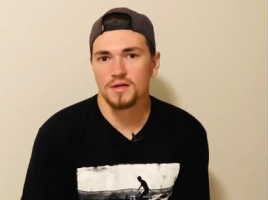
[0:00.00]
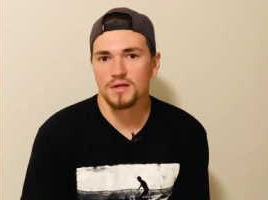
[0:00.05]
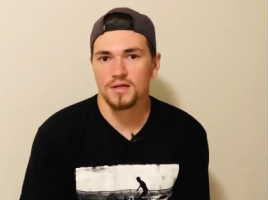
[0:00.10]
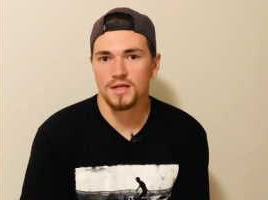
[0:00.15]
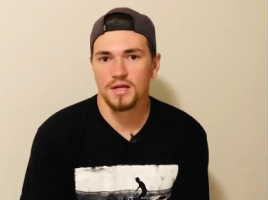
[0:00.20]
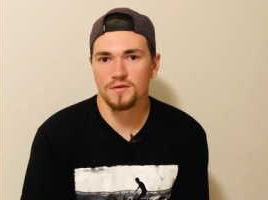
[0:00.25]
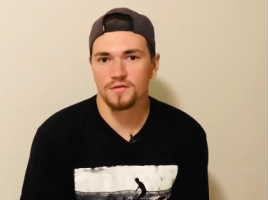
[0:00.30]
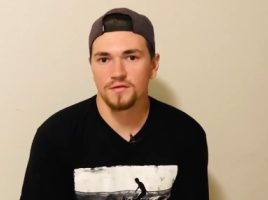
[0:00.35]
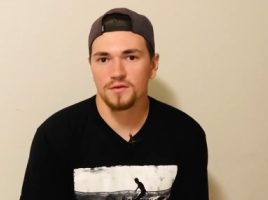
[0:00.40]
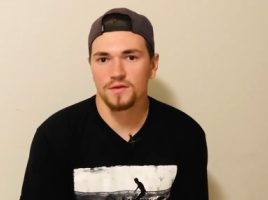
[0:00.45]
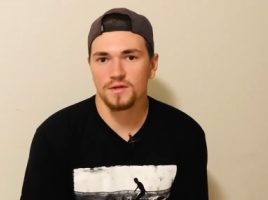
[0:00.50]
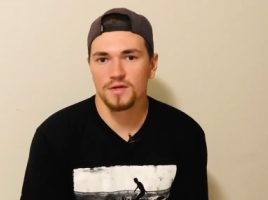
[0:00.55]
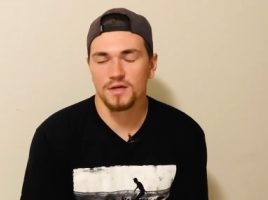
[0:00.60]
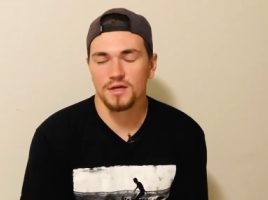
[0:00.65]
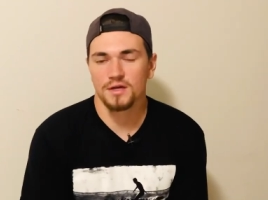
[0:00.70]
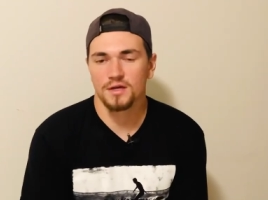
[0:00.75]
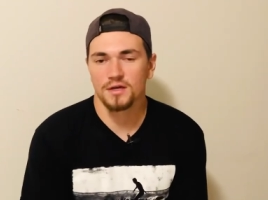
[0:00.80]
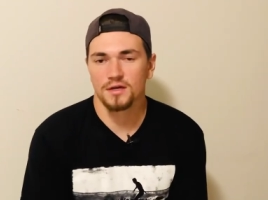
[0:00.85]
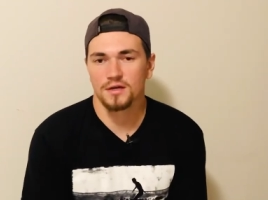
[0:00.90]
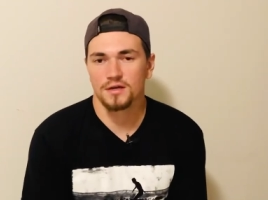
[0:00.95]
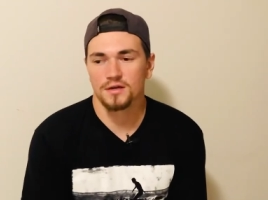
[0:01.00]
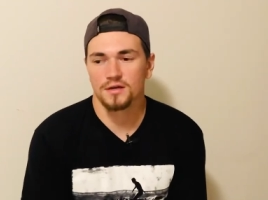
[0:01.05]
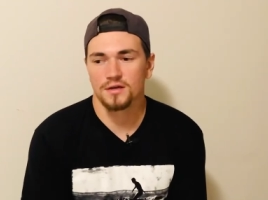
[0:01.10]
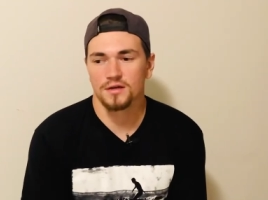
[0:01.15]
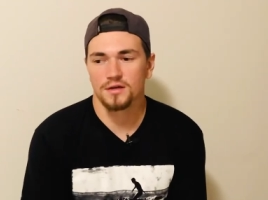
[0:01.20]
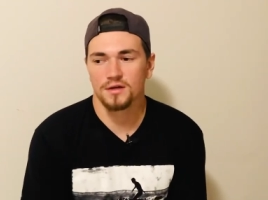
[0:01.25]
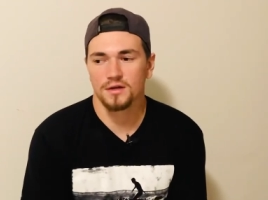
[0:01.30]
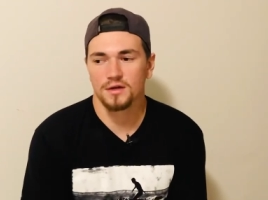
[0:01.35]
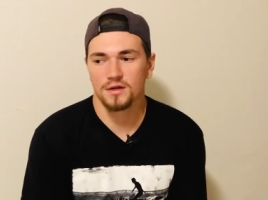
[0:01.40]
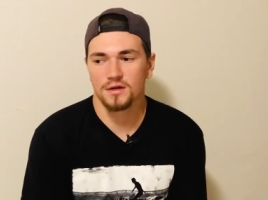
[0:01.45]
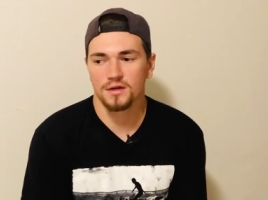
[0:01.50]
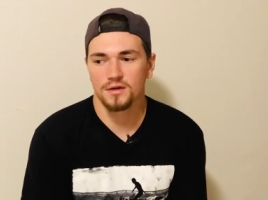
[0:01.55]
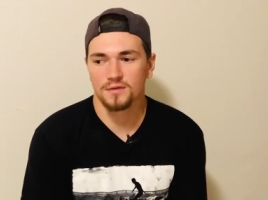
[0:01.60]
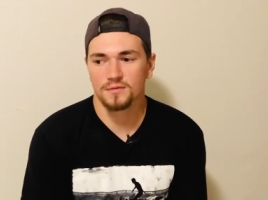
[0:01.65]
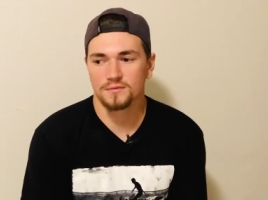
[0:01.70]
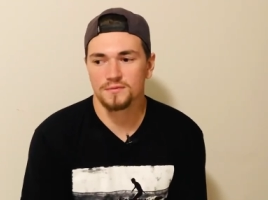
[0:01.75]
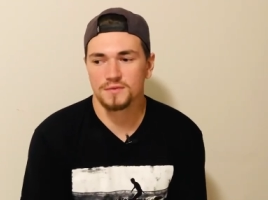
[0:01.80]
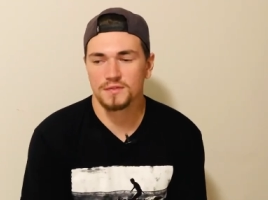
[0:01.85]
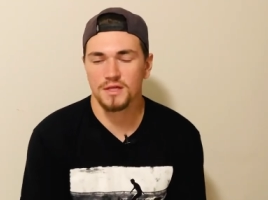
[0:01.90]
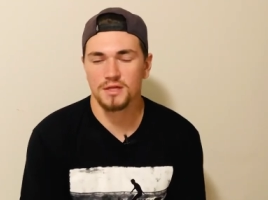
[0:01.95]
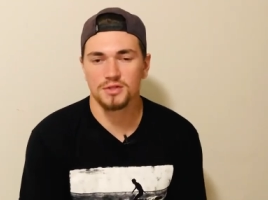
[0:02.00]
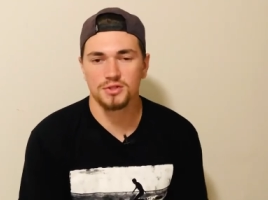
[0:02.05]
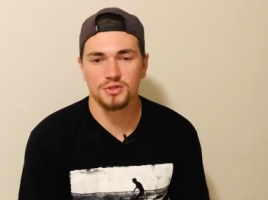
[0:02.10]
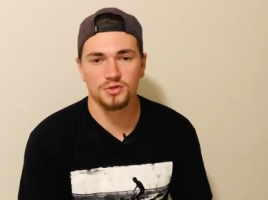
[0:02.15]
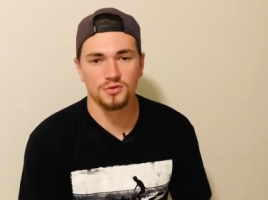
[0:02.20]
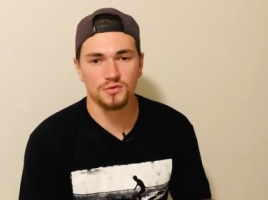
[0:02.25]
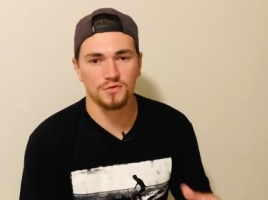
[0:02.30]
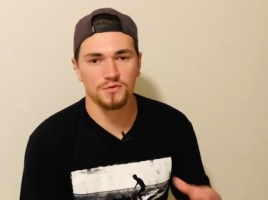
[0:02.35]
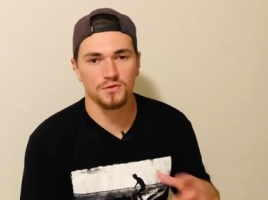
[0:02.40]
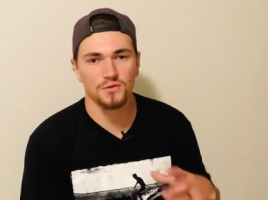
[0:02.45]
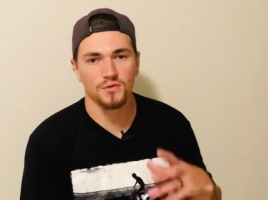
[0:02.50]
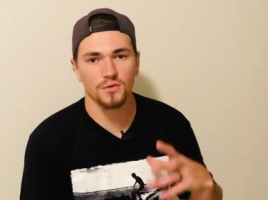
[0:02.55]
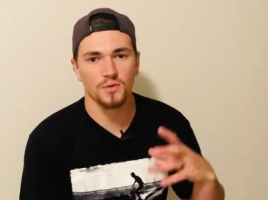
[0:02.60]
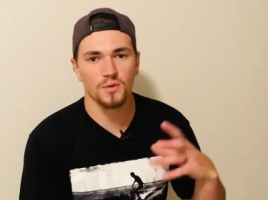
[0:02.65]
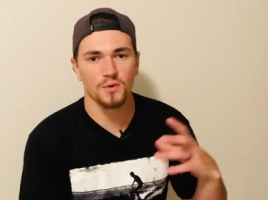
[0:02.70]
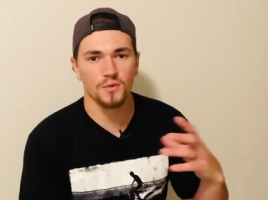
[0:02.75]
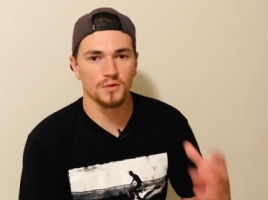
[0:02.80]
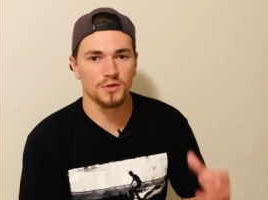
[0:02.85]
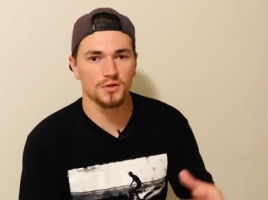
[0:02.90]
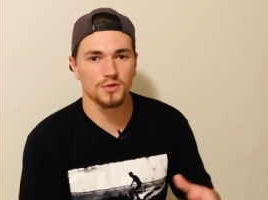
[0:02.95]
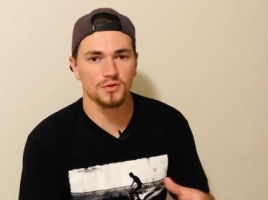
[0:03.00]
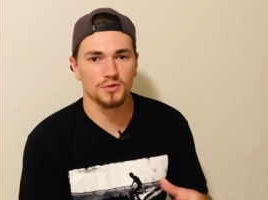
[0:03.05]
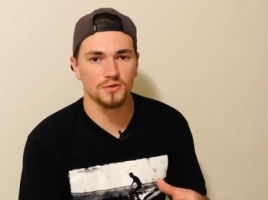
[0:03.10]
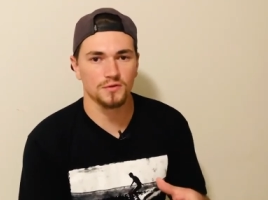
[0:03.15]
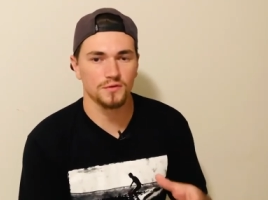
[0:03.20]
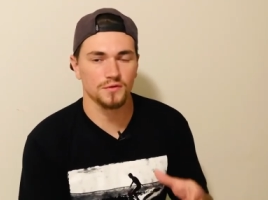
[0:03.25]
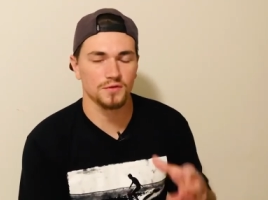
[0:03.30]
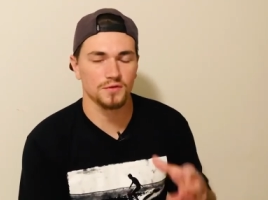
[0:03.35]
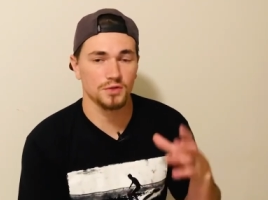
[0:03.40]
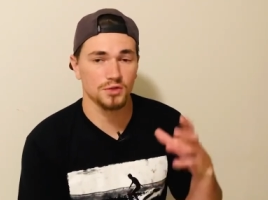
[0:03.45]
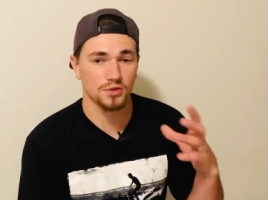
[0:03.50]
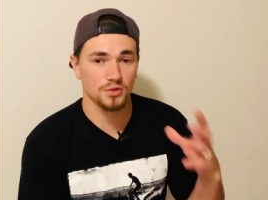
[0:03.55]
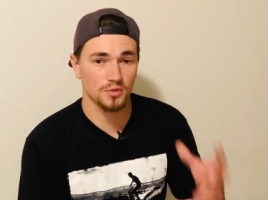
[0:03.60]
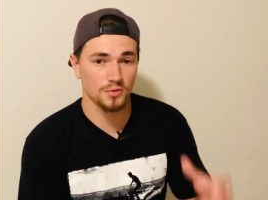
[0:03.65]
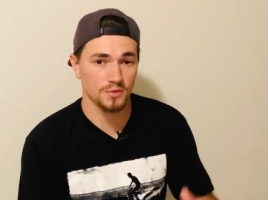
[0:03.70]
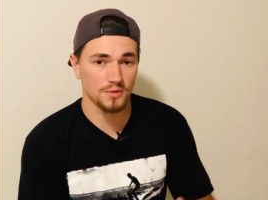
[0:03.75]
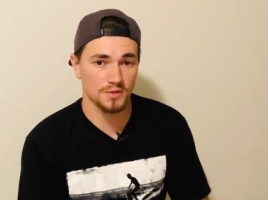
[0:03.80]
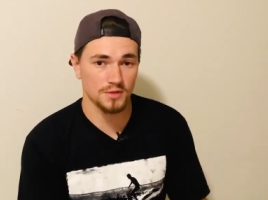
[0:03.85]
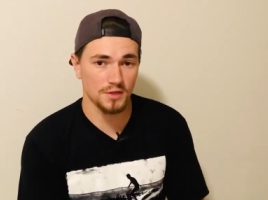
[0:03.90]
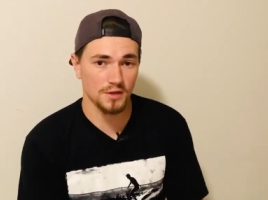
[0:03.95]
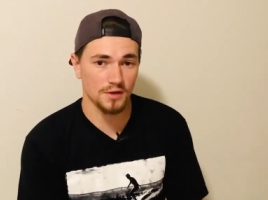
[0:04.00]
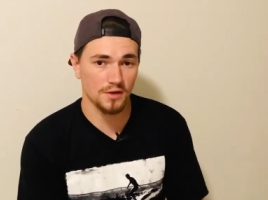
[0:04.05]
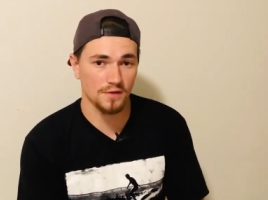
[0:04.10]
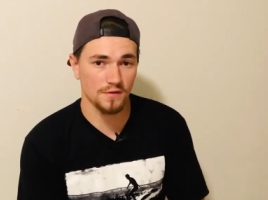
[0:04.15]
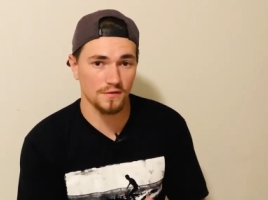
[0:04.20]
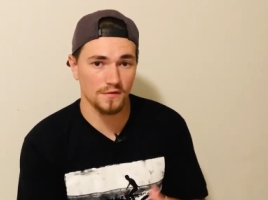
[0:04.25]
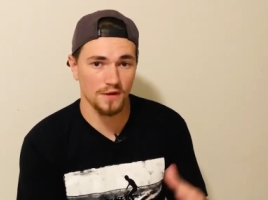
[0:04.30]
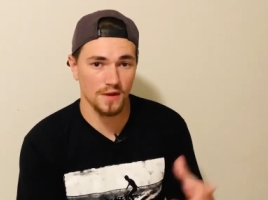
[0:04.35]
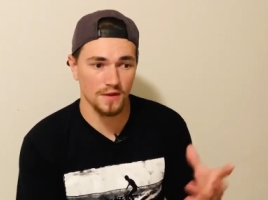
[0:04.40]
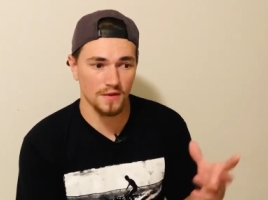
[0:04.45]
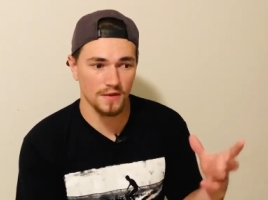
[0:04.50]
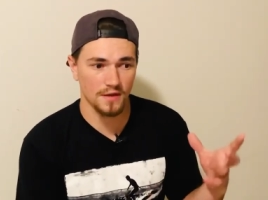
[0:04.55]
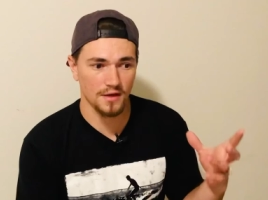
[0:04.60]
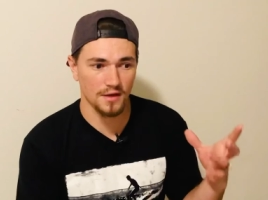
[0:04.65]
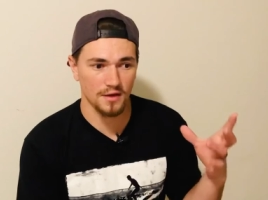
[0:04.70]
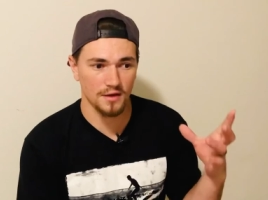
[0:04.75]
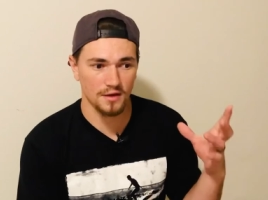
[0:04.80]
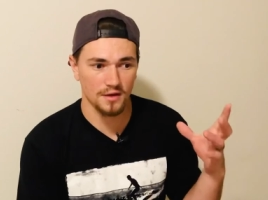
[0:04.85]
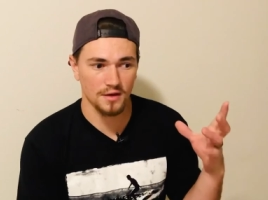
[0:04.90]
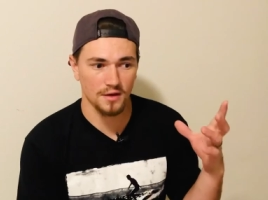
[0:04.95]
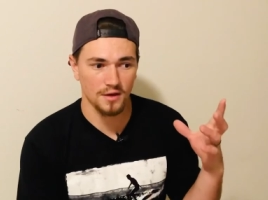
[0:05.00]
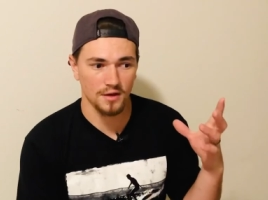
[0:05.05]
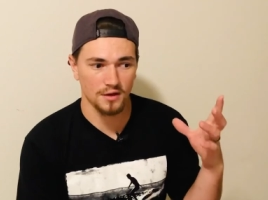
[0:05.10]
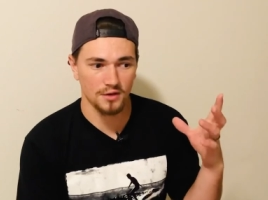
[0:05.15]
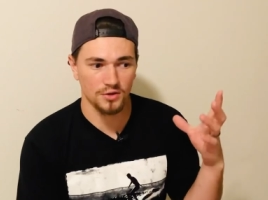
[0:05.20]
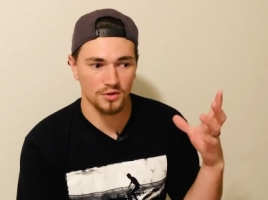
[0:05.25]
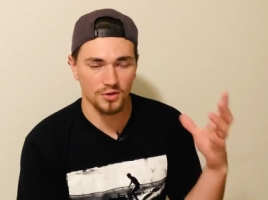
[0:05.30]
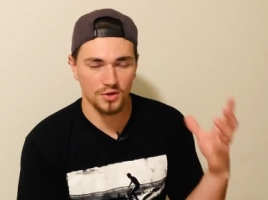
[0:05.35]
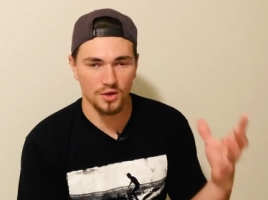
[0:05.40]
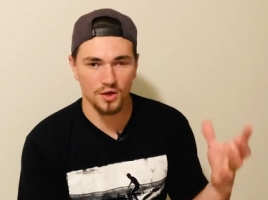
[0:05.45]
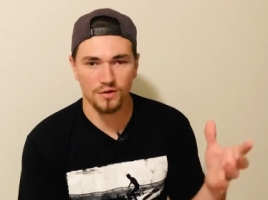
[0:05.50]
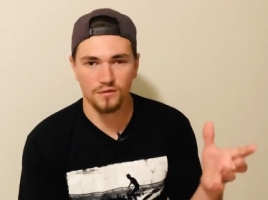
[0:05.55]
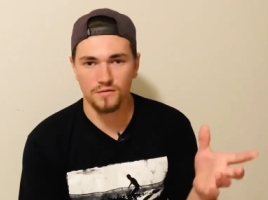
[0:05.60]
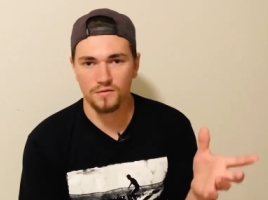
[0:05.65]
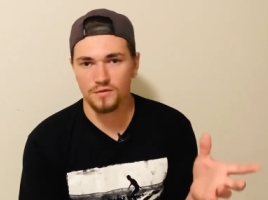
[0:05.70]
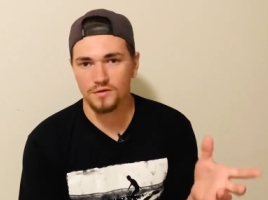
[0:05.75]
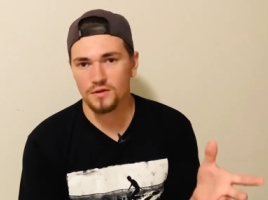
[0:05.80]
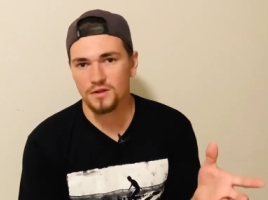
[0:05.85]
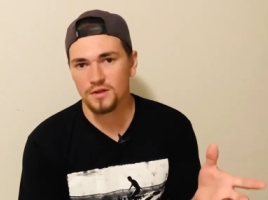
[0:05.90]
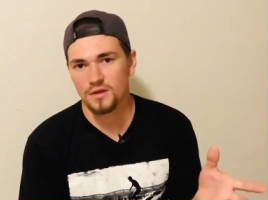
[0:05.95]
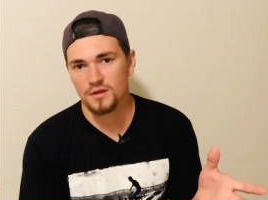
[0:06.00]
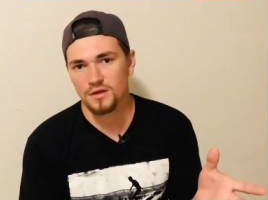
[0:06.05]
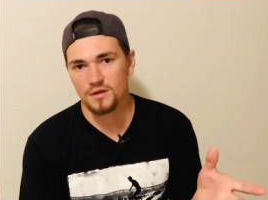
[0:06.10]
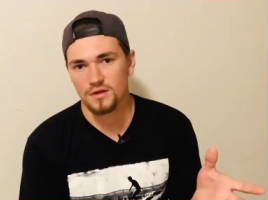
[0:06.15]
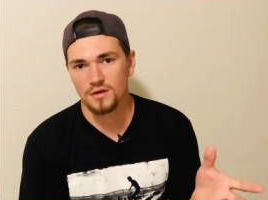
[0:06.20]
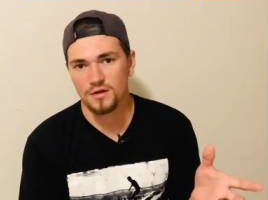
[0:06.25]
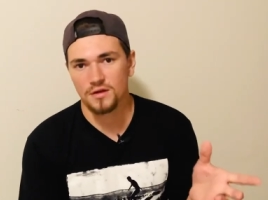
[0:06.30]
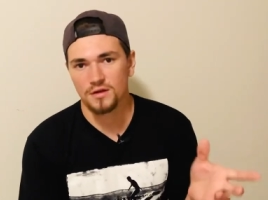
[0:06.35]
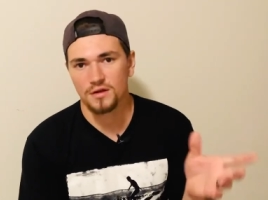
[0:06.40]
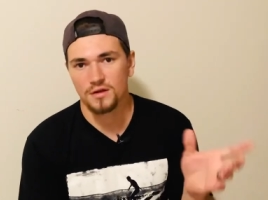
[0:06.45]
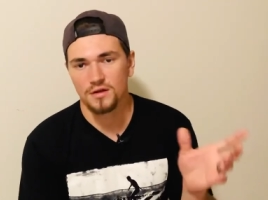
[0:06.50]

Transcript: definitely um, stay tuned for what we do for the scuba stuff and then look out for the